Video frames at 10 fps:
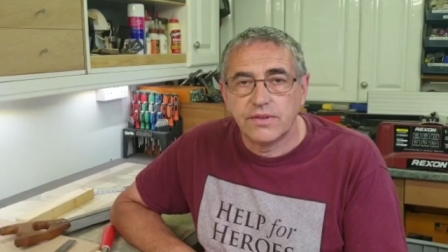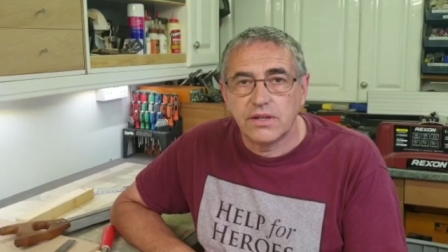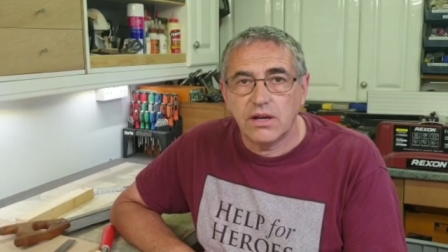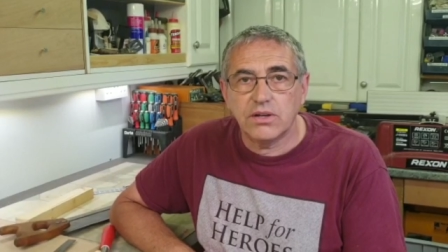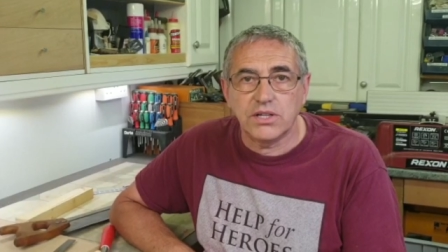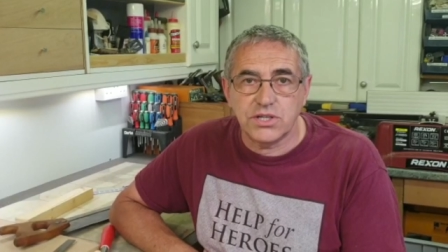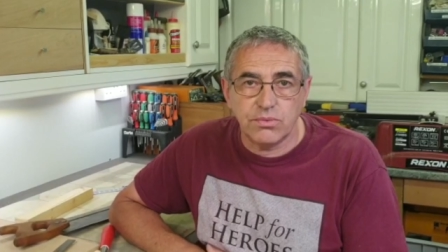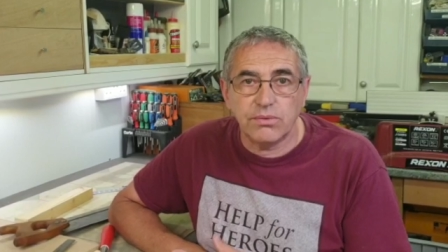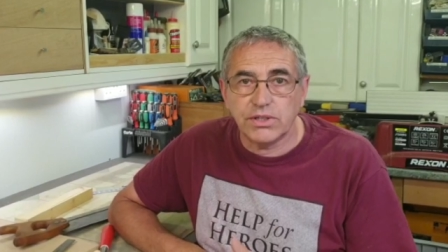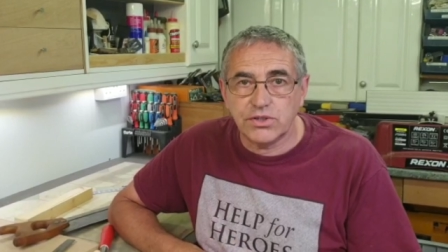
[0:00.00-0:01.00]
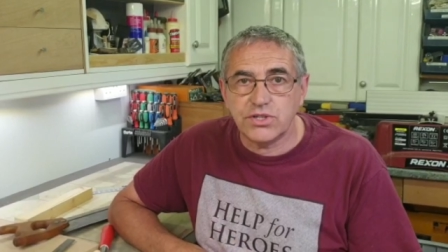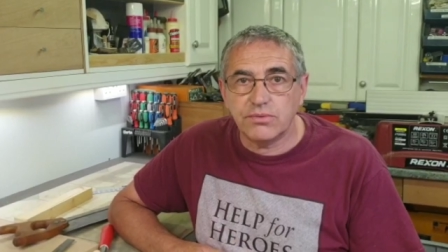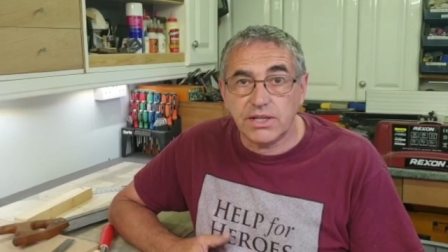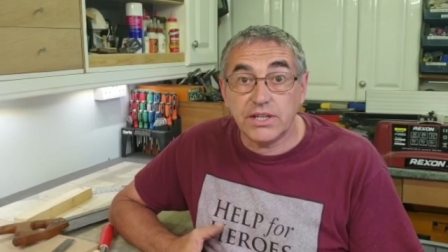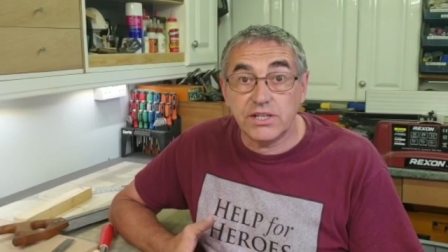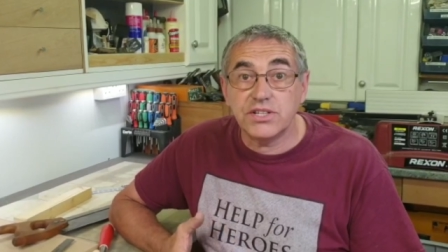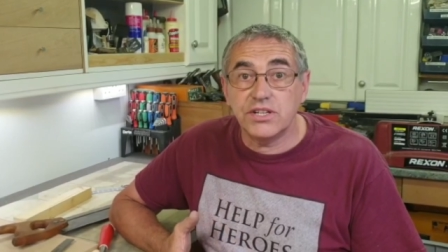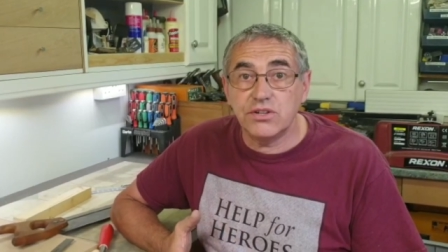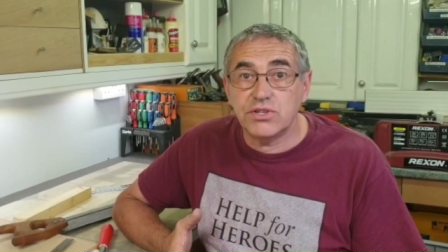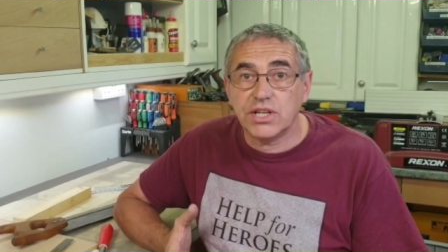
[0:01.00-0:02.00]
Okay, so what I'm going to do is I'm going to
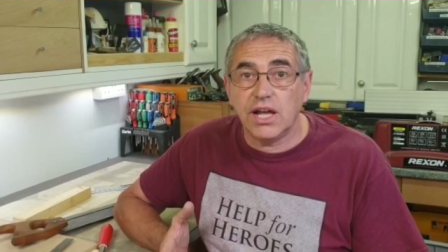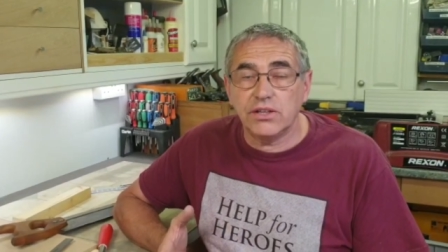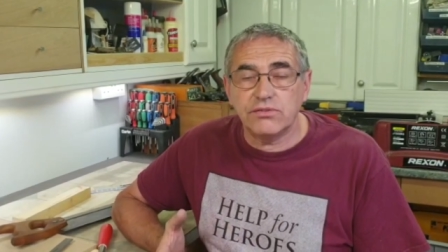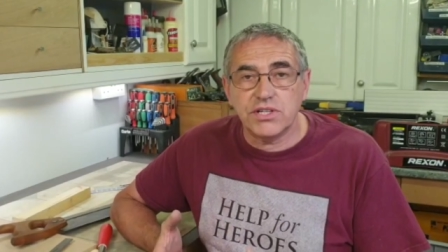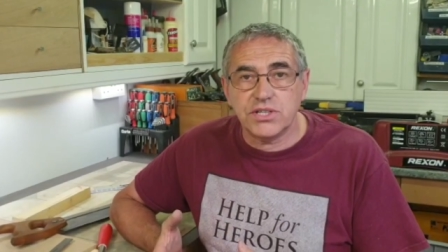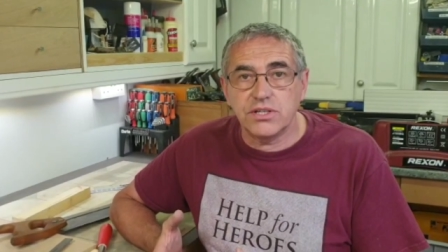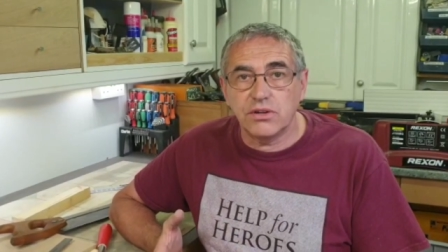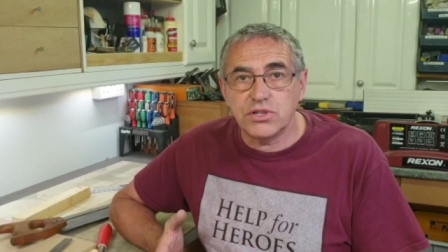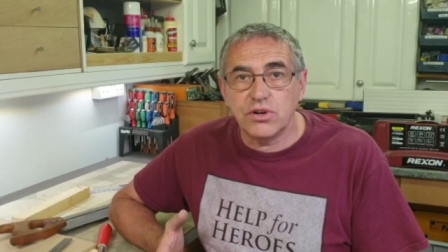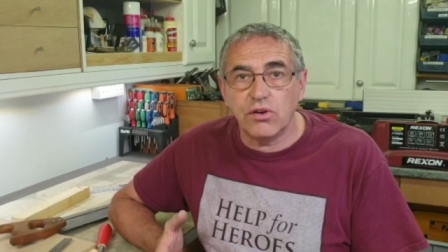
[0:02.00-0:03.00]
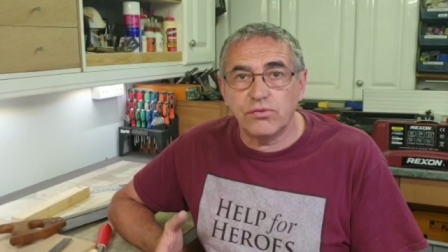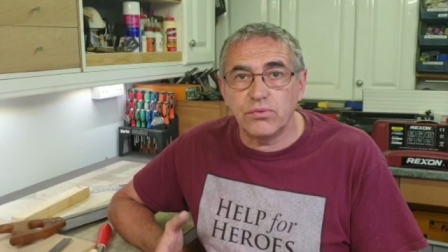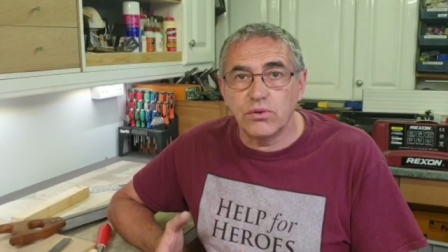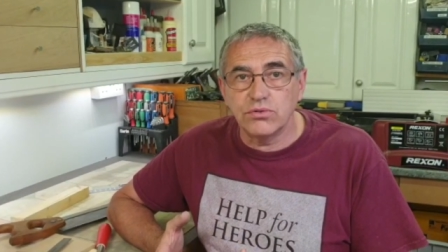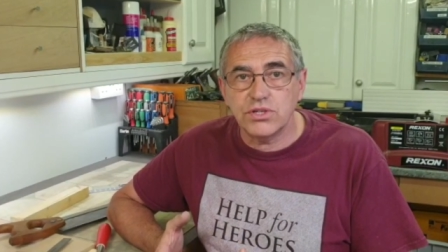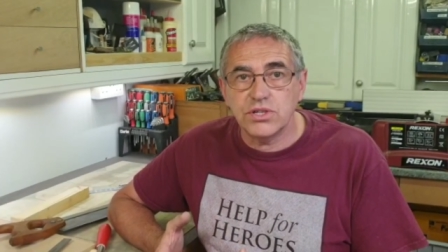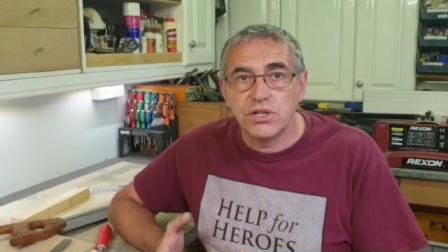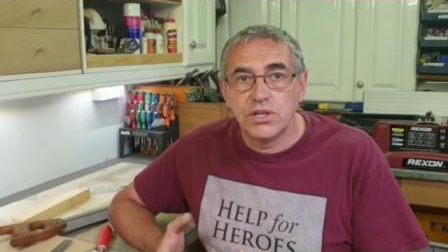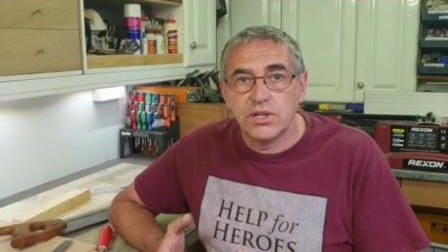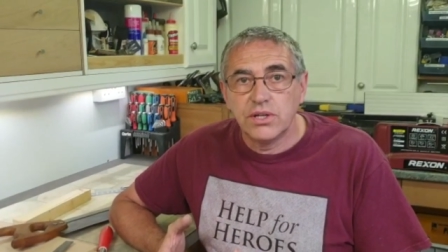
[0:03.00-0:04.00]
continue to cut the rest of those knife walls,
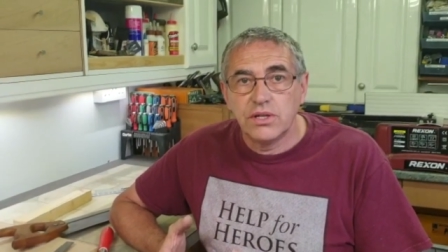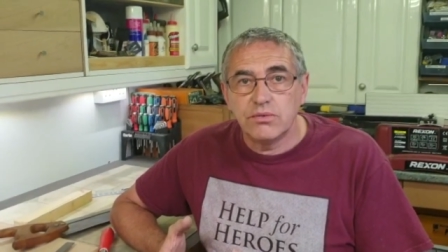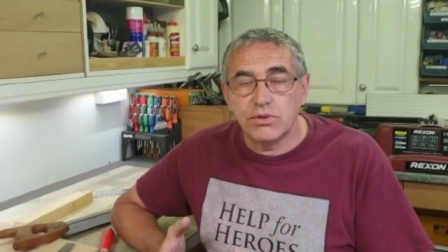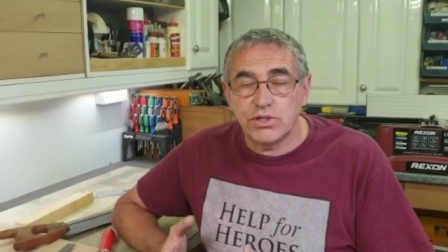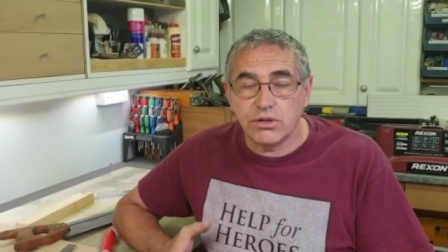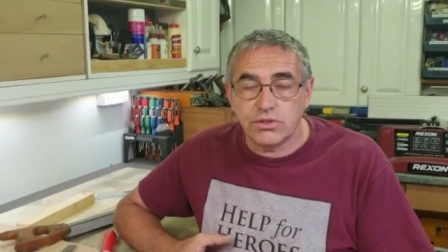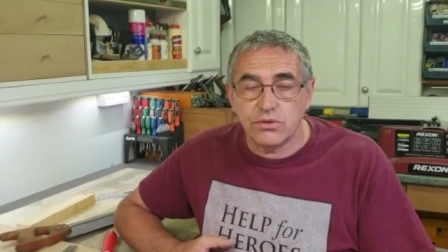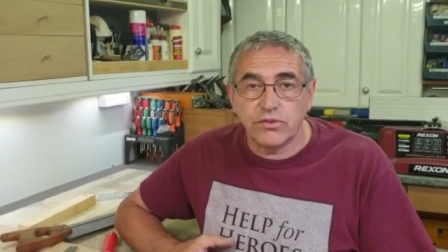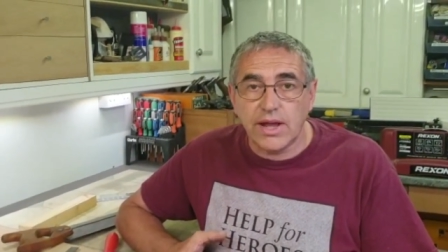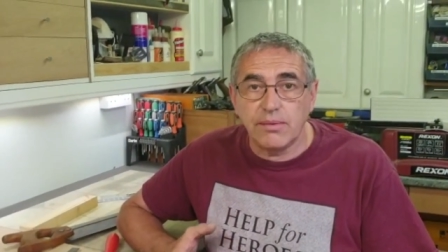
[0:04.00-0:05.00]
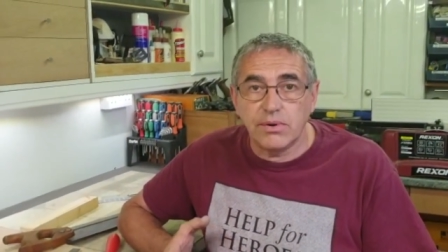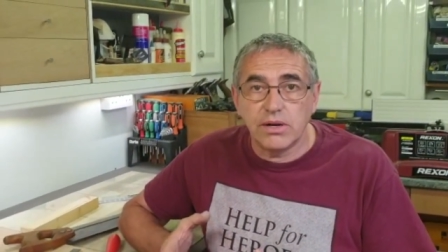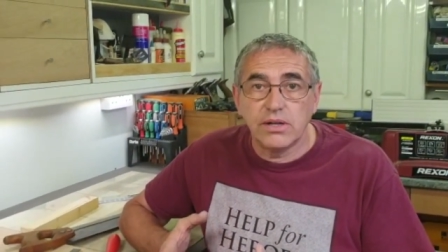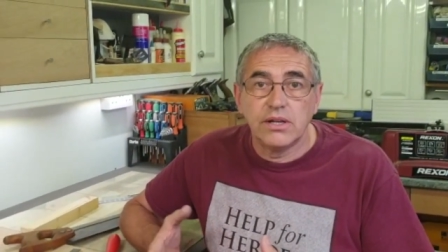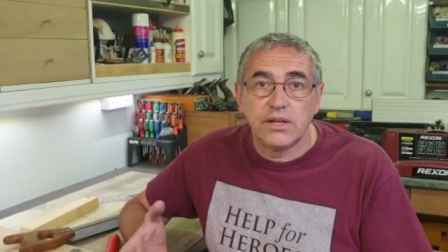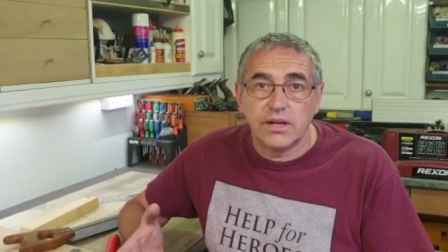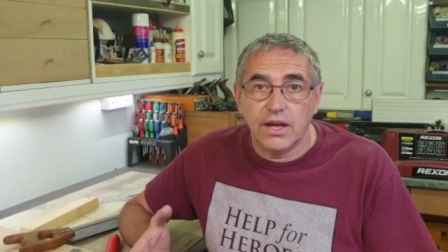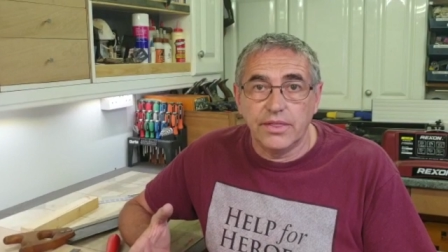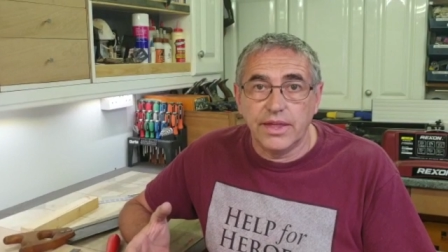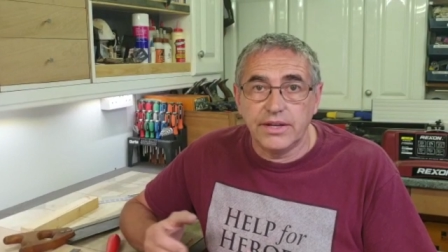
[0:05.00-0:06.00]
which I'll do off camera,
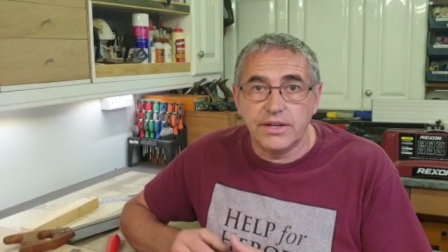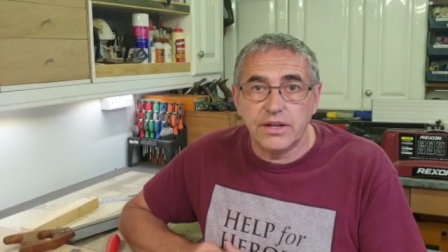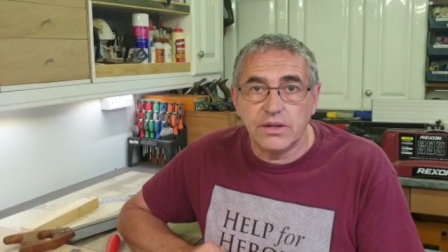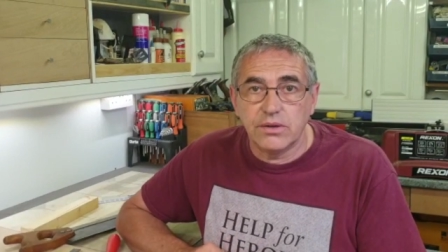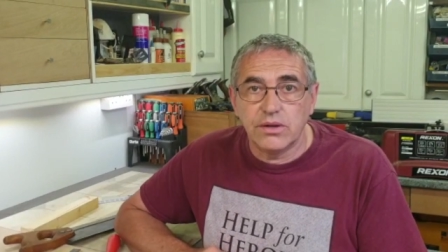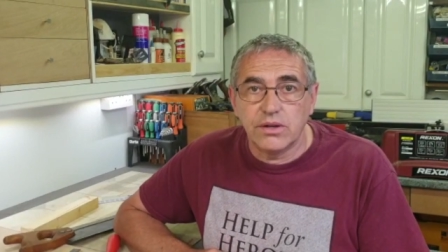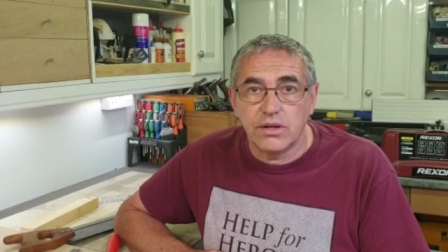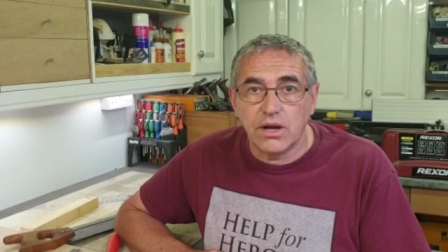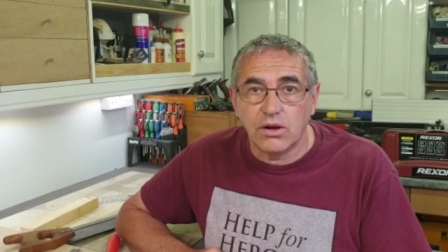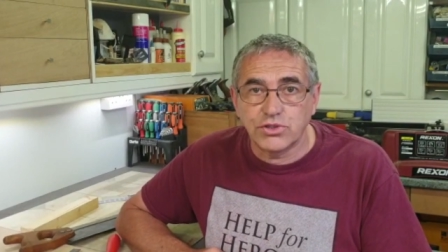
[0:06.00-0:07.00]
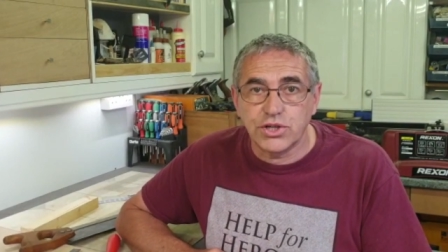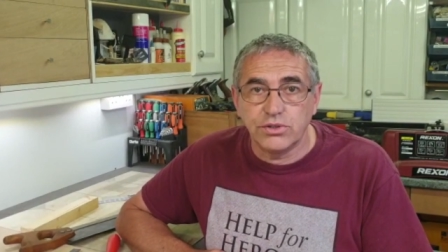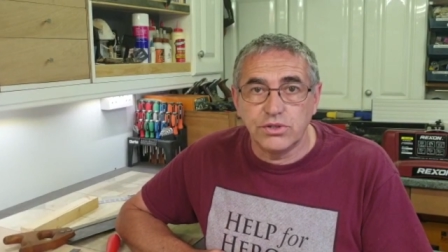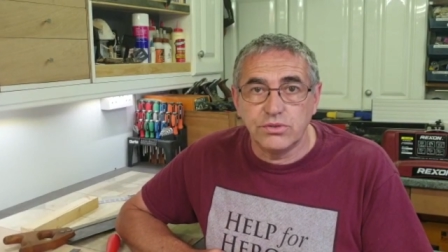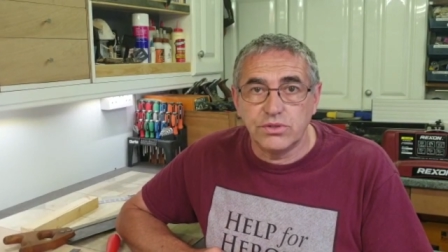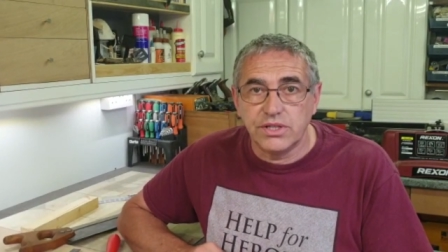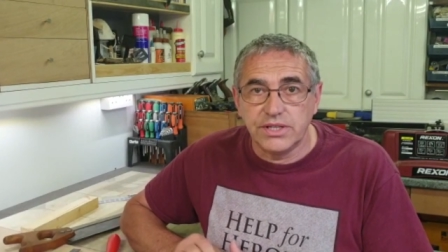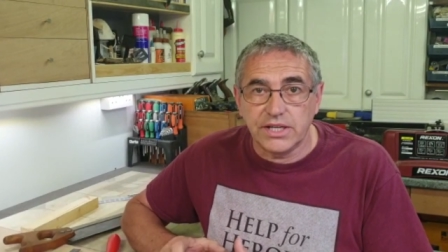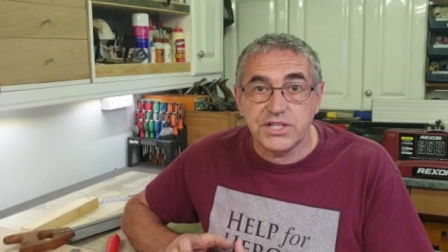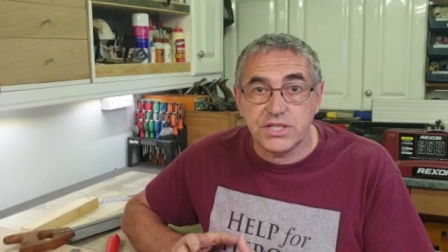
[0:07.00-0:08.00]
and then I'll show you the
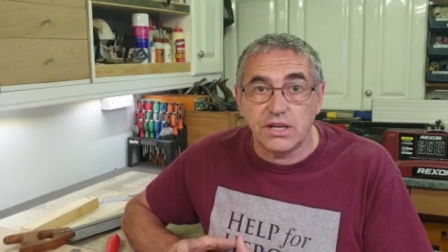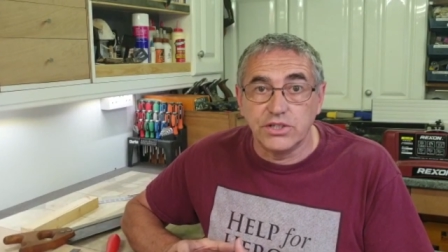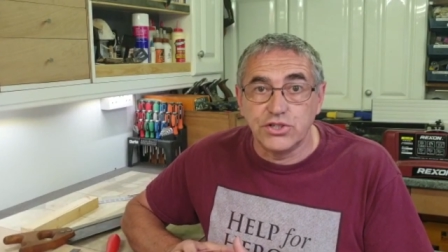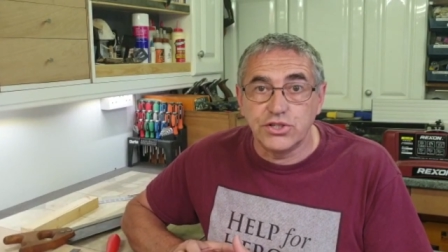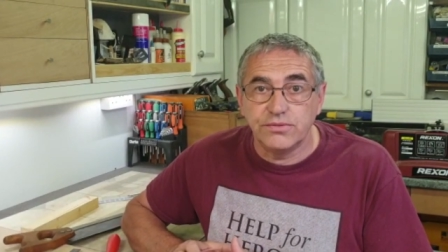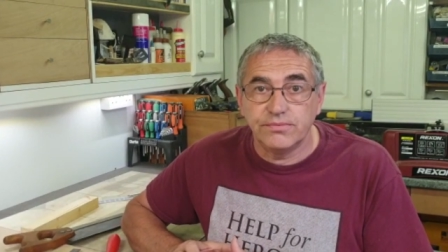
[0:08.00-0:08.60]
next stage.